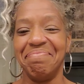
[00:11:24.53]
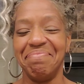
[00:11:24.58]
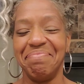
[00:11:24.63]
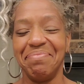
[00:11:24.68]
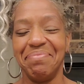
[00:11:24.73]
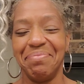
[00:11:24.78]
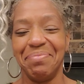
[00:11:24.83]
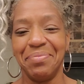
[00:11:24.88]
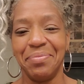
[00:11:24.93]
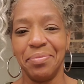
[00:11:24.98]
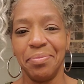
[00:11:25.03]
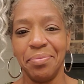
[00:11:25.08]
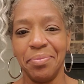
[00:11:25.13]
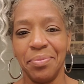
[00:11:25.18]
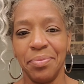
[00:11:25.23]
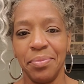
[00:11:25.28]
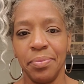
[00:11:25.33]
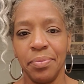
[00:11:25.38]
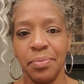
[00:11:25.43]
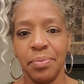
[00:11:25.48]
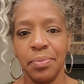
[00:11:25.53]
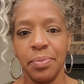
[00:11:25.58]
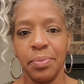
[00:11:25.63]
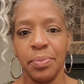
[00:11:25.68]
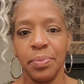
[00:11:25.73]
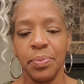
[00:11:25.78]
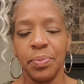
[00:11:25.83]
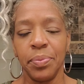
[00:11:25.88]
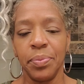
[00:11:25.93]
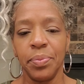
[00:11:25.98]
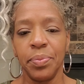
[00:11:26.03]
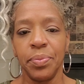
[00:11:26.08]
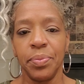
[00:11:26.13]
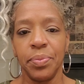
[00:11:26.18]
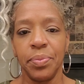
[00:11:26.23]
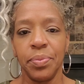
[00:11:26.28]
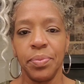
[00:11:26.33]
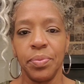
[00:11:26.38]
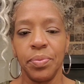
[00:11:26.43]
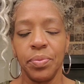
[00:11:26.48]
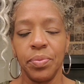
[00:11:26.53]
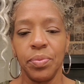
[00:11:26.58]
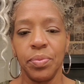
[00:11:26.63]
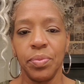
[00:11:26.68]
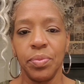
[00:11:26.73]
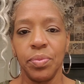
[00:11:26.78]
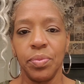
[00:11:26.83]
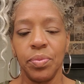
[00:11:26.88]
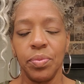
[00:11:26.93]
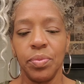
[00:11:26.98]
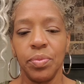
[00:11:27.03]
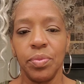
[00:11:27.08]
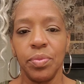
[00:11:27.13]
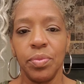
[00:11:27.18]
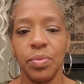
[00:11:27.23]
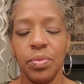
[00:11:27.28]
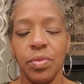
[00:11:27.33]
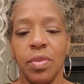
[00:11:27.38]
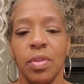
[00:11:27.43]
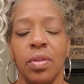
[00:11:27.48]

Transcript: No one is speaking in this clip.